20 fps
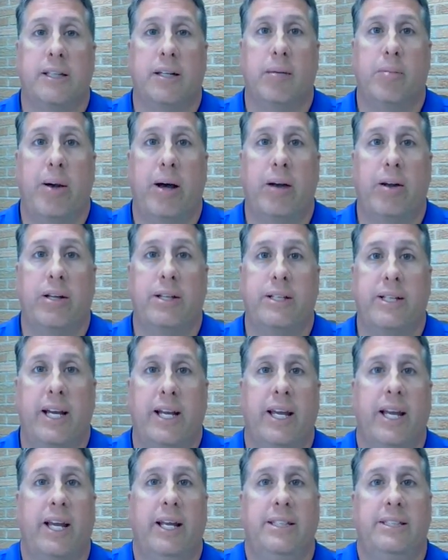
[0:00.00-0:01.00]
than about a
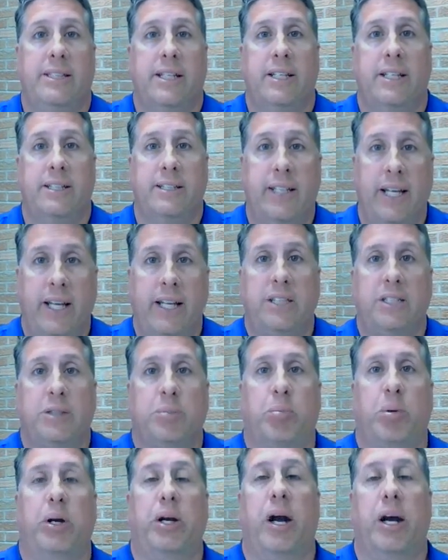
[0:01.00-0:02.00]
decade's
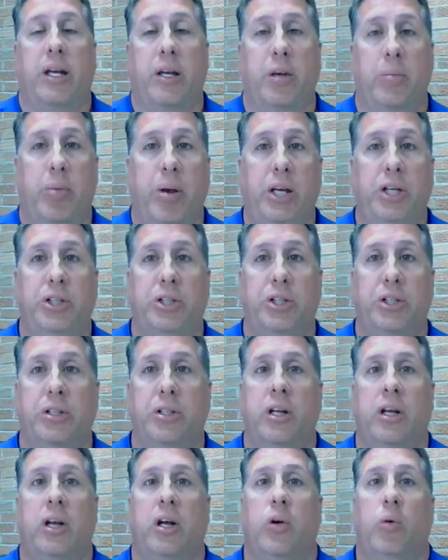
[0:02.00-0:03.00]
intense
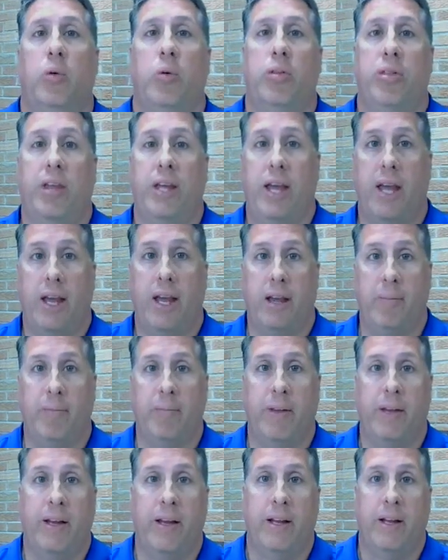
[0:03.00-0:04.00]
preoccupation with the game.